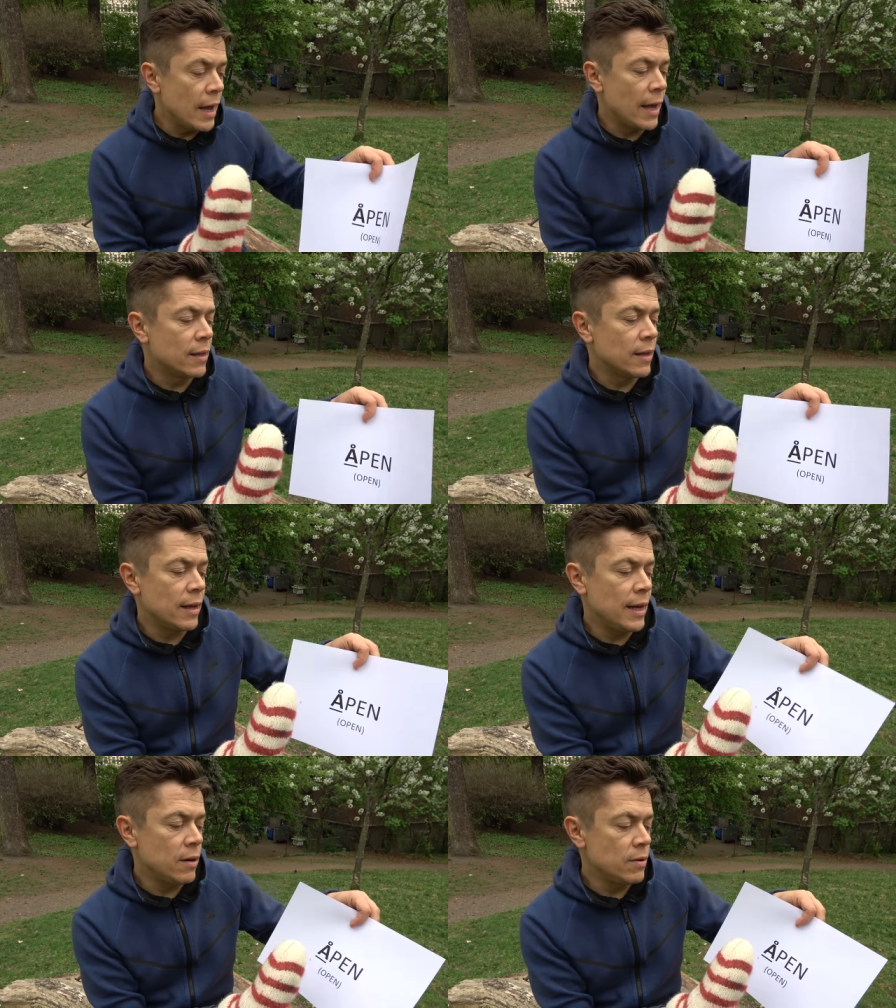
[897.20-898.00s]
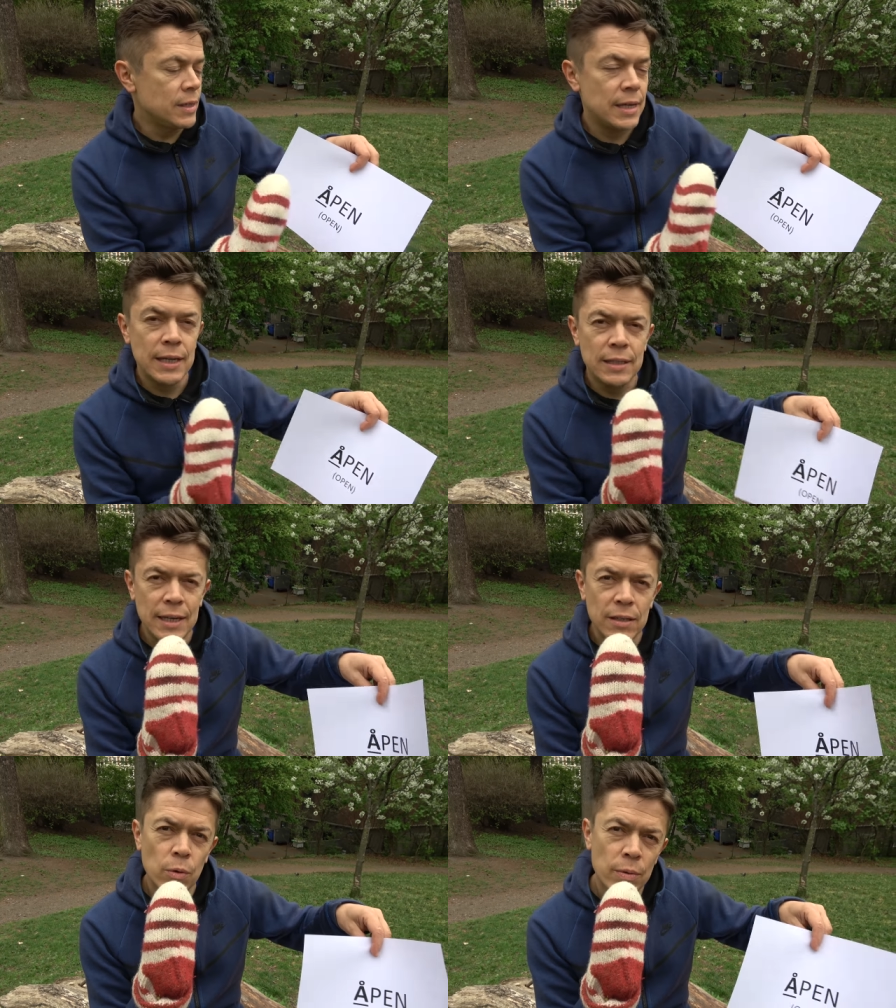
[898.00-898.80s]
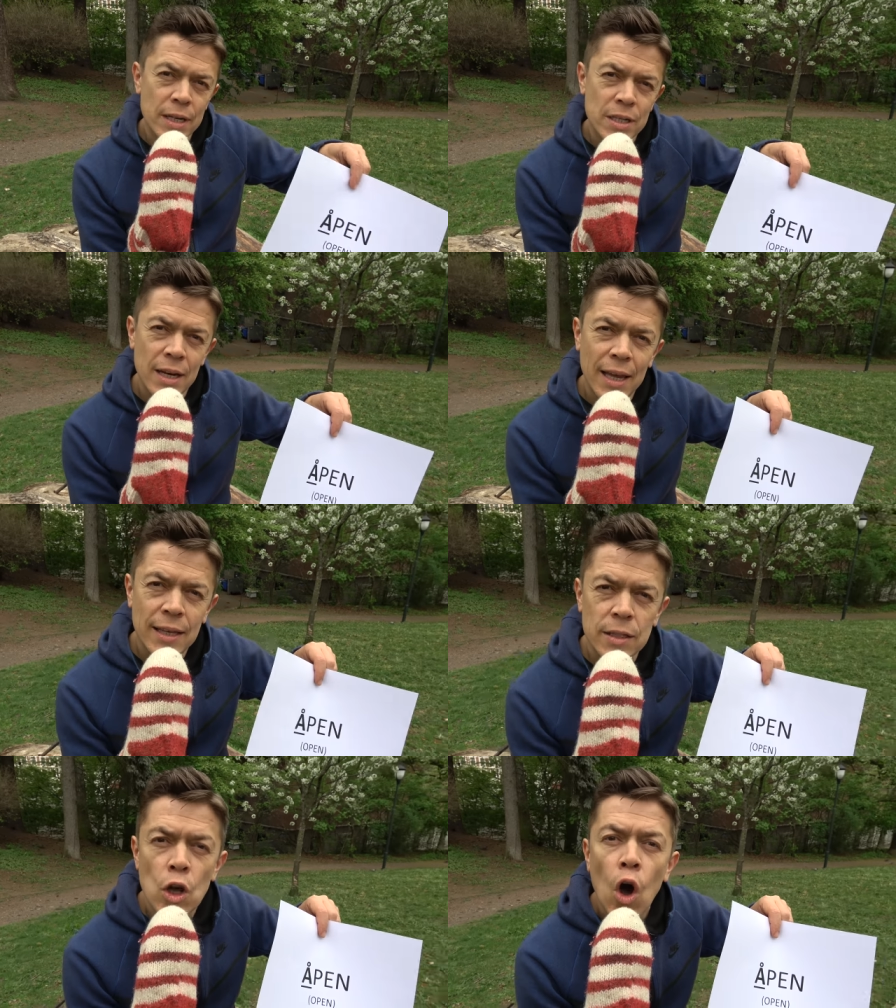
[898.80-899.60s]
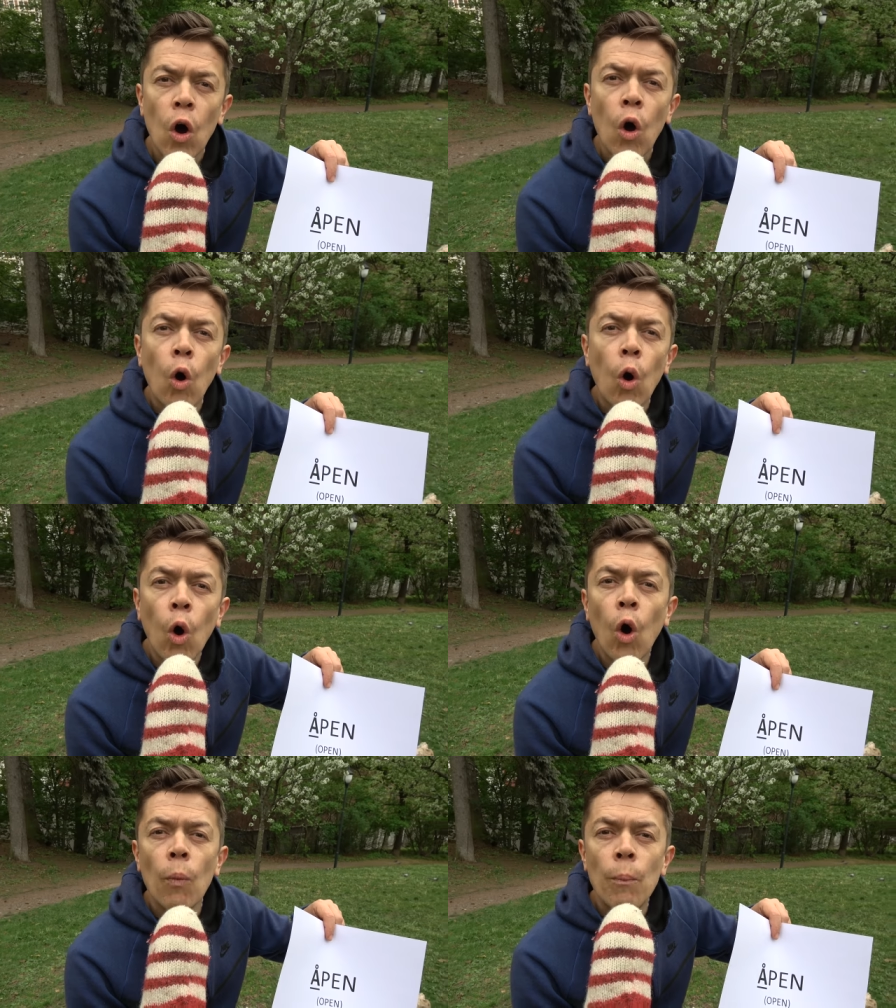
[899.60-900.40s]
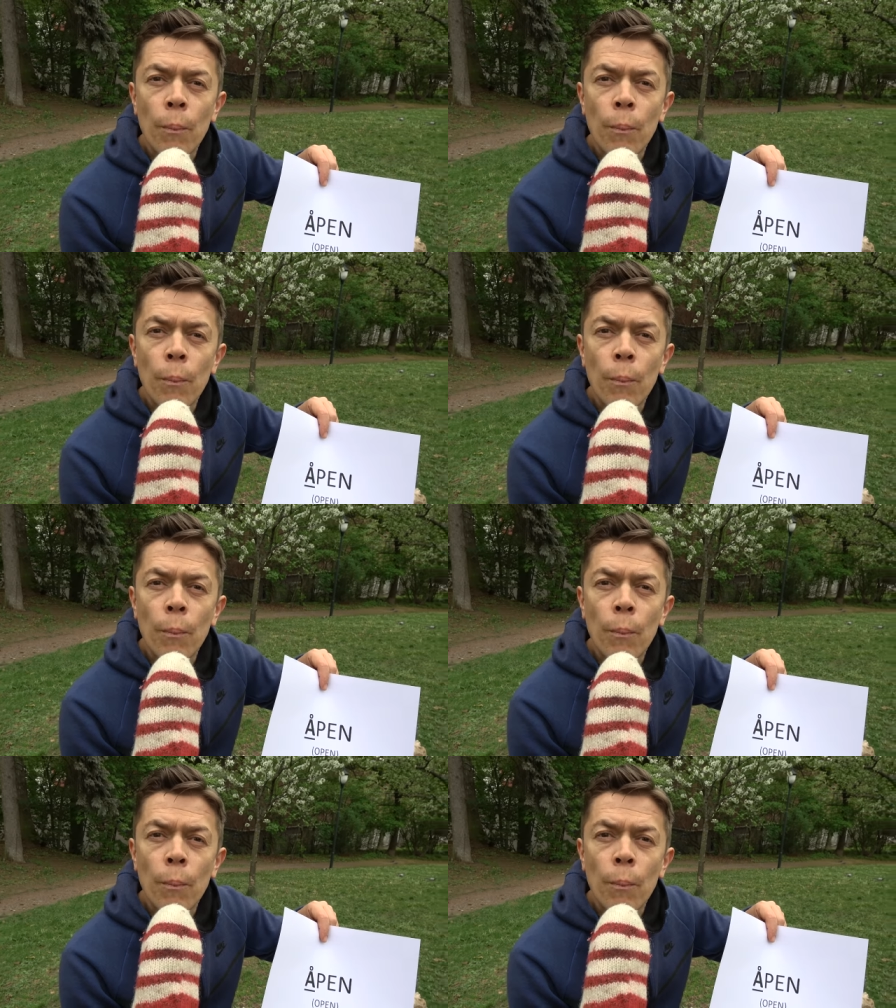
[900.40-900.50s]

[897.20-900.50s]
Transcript: And here you see it in Norwegian, and it's åpen.